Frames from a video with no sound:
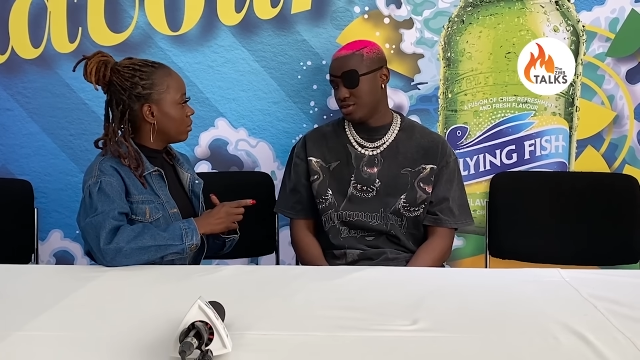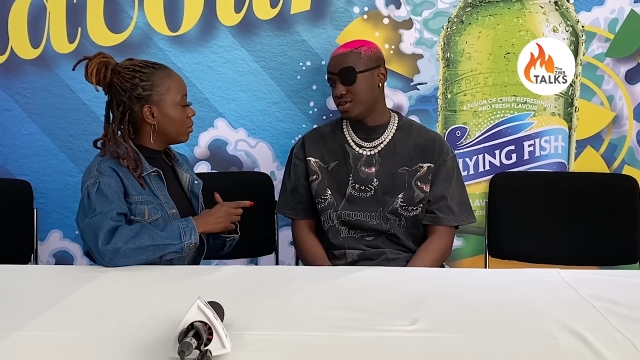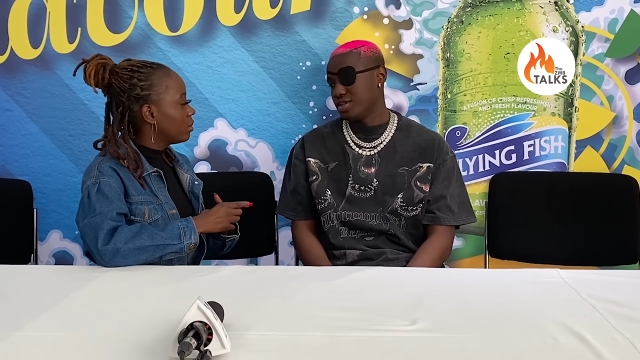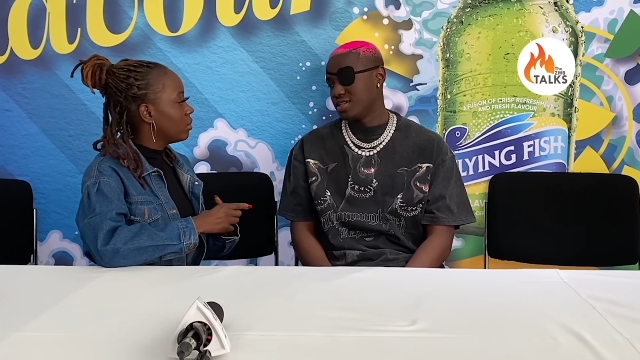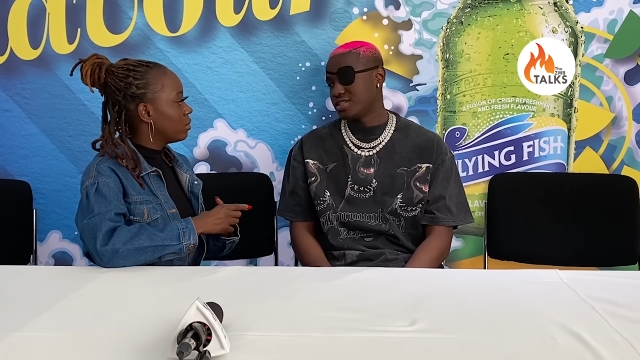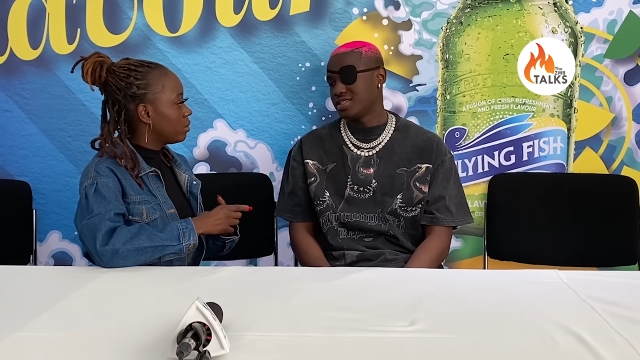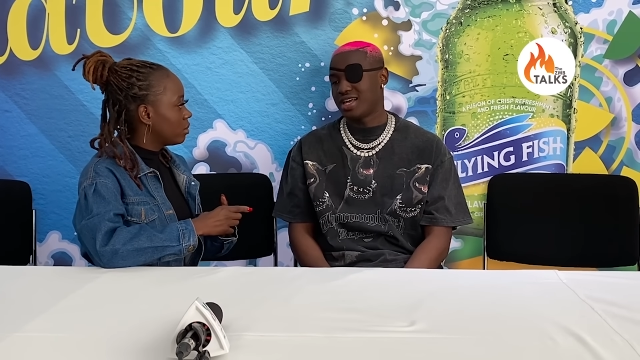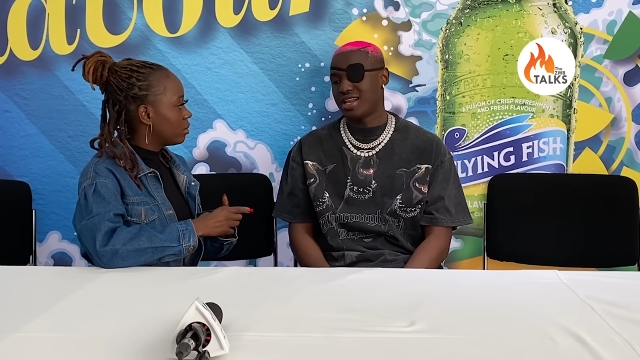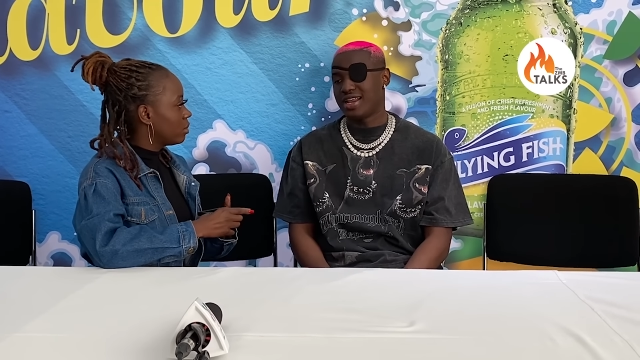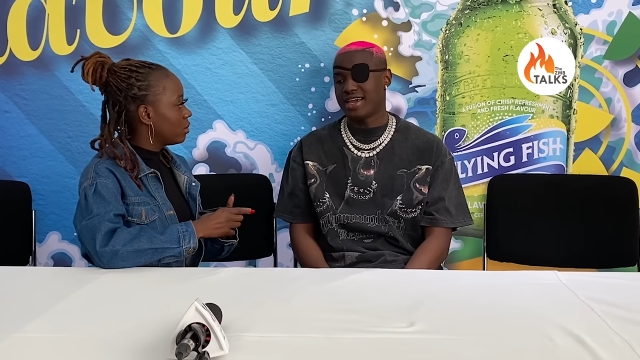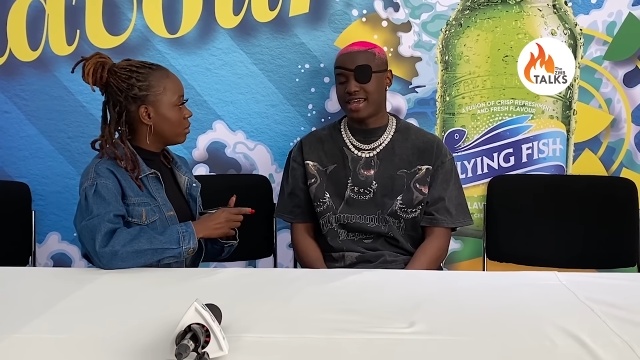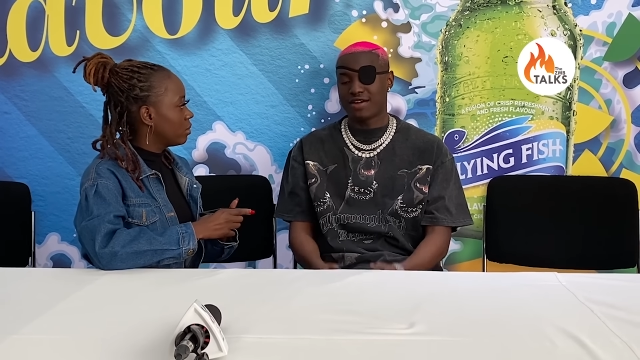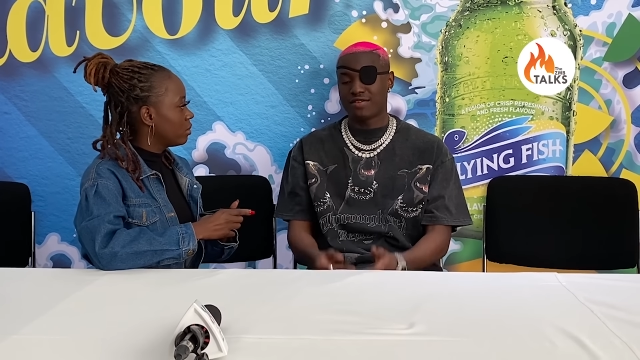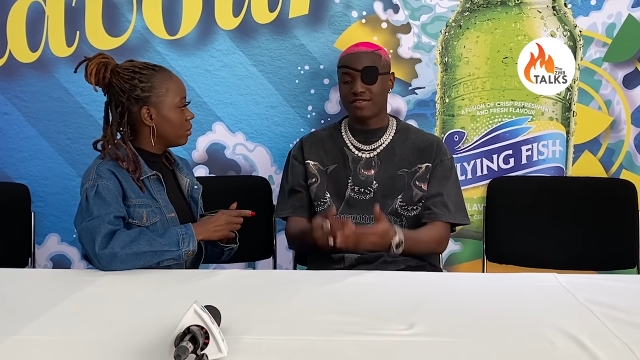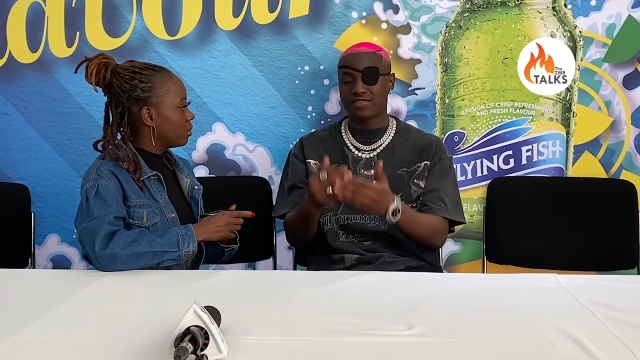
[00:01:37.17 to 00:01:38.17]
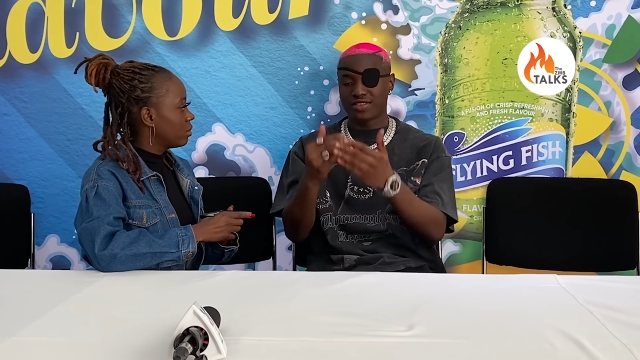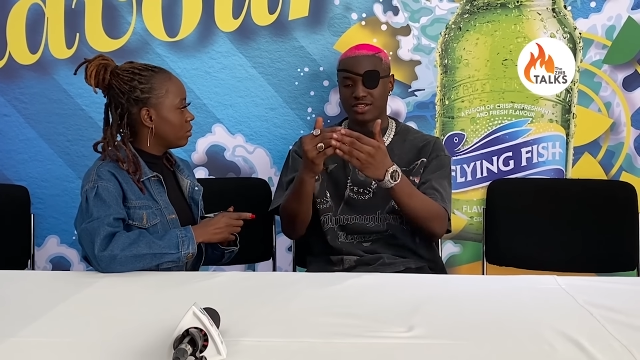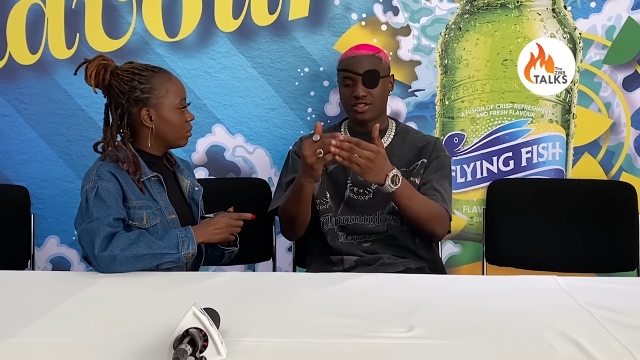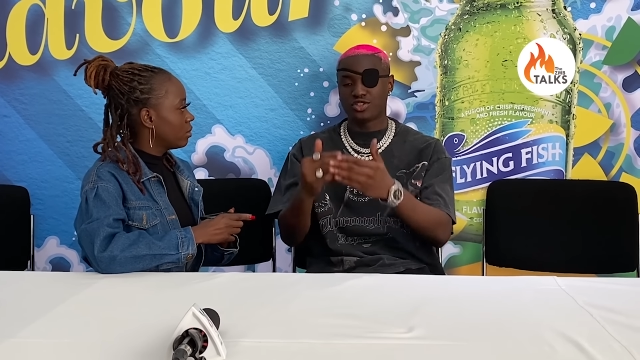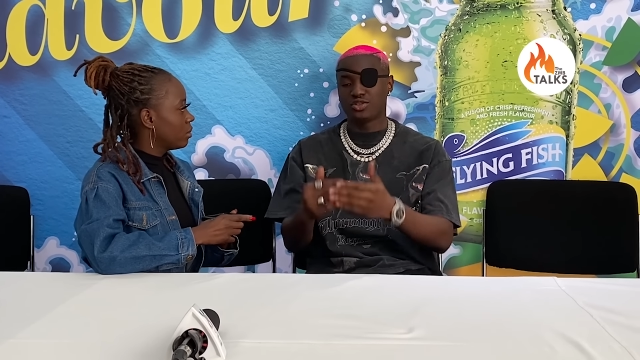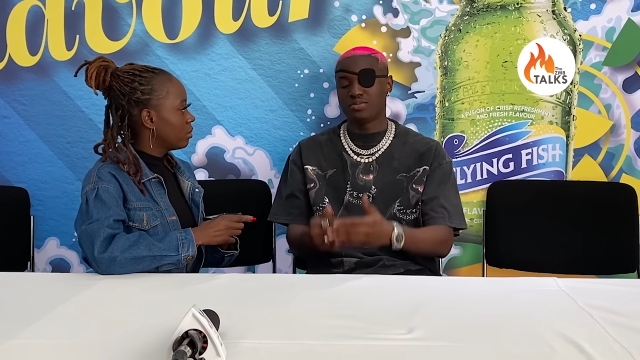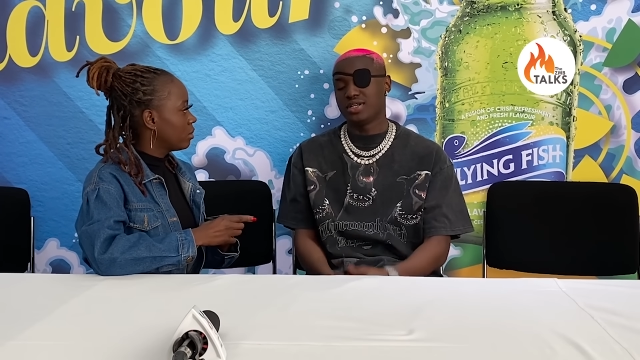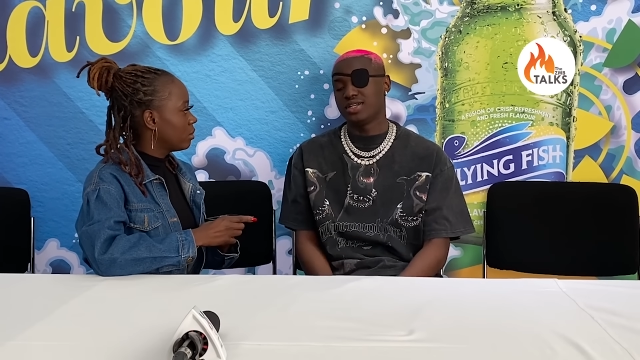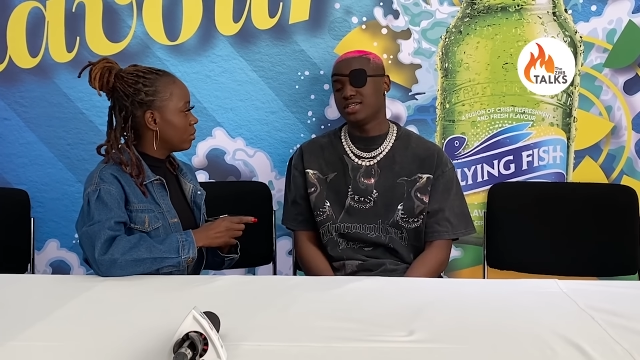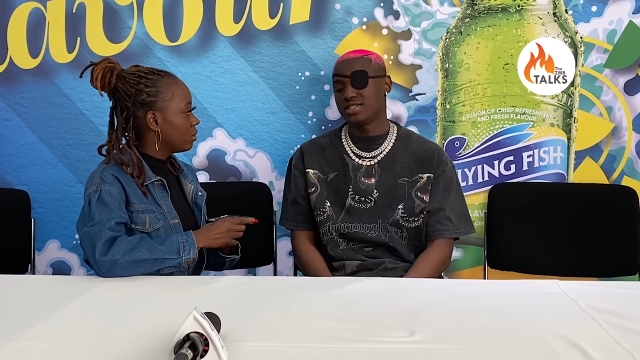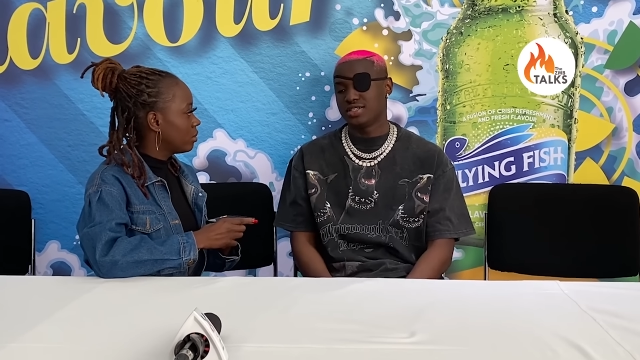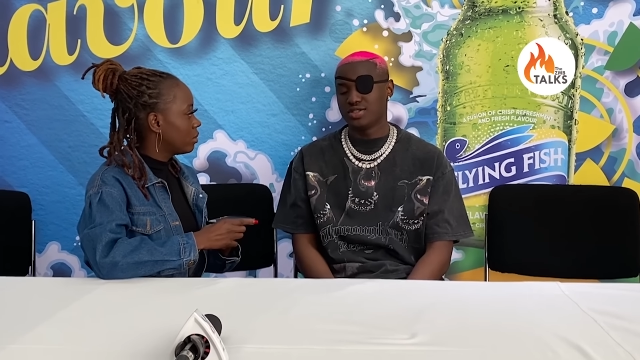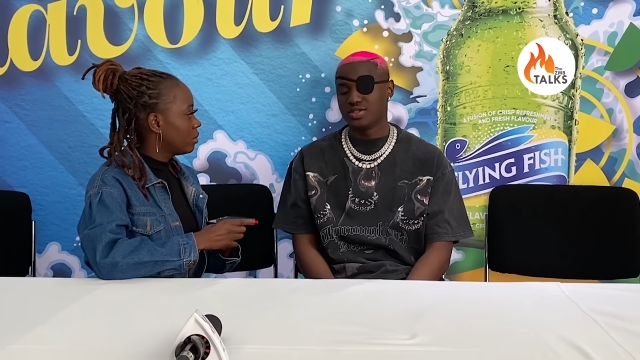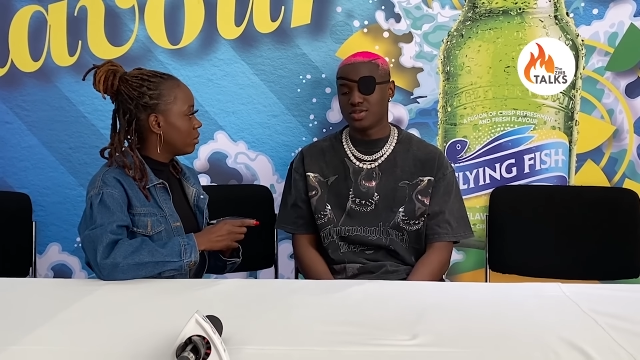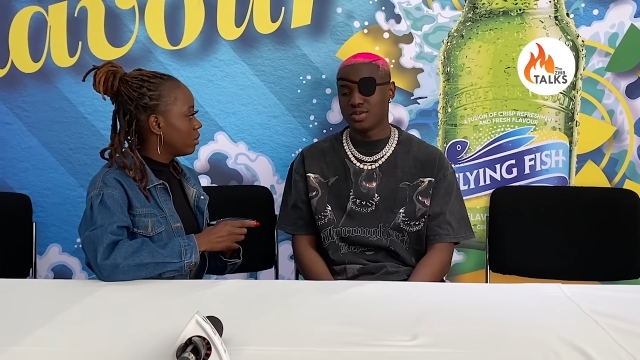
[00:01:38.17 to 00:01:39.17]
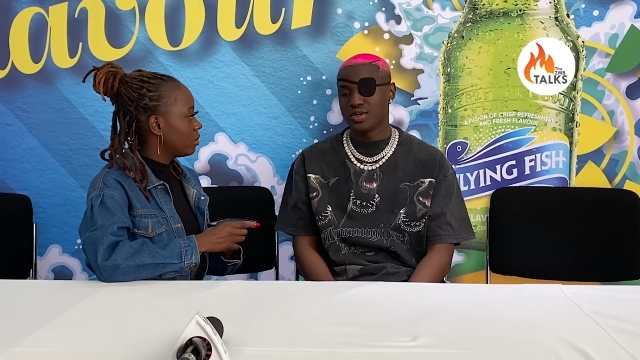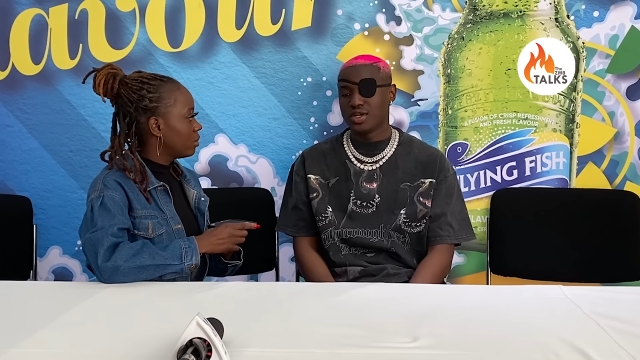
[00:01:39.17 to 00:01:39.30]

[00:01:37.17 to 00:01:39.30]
Speaker 1: Mm. Understand? Like everything should be listened to.